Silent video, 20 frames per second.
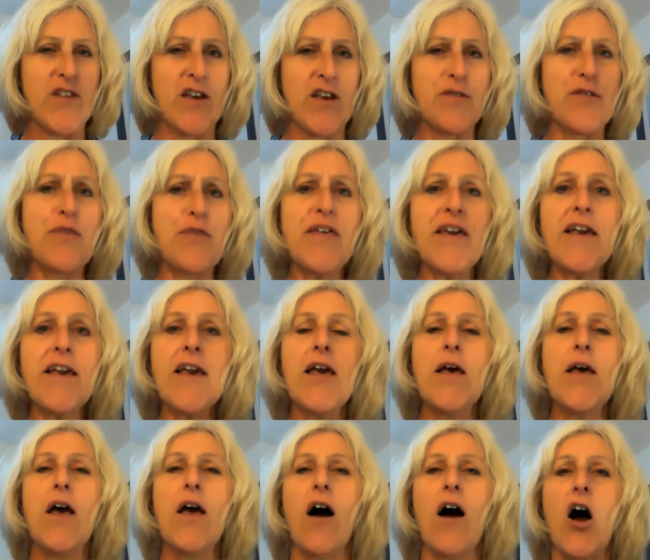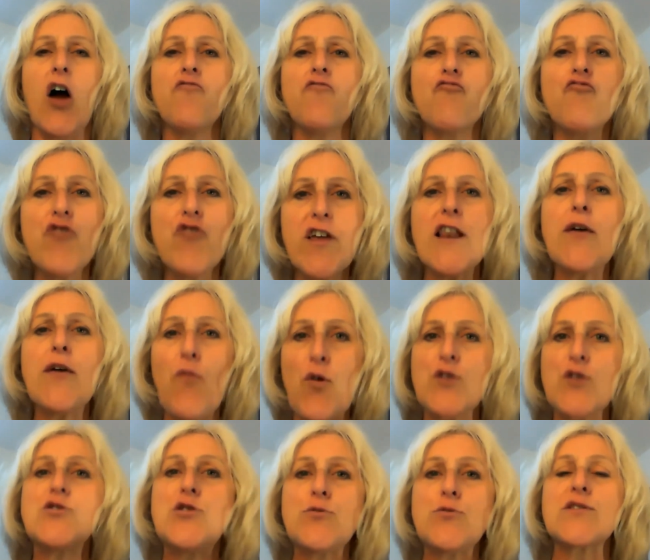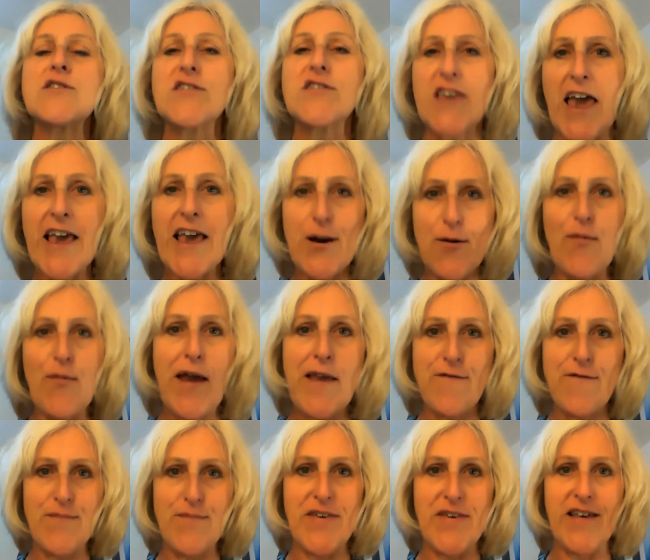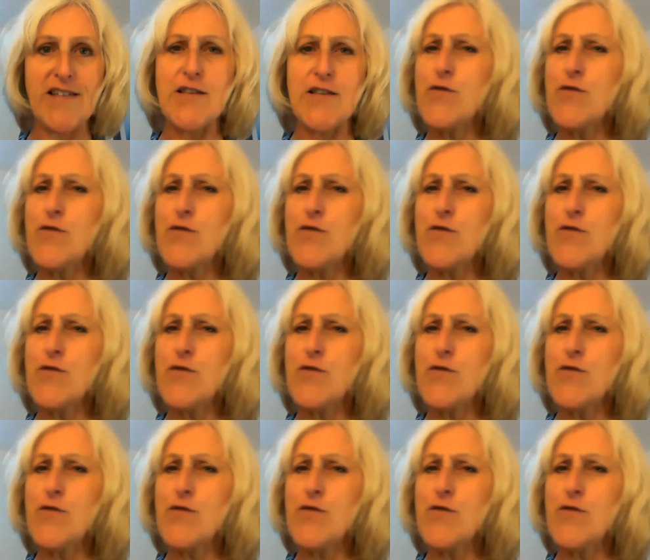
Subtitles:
The thing I really want you to take away from this,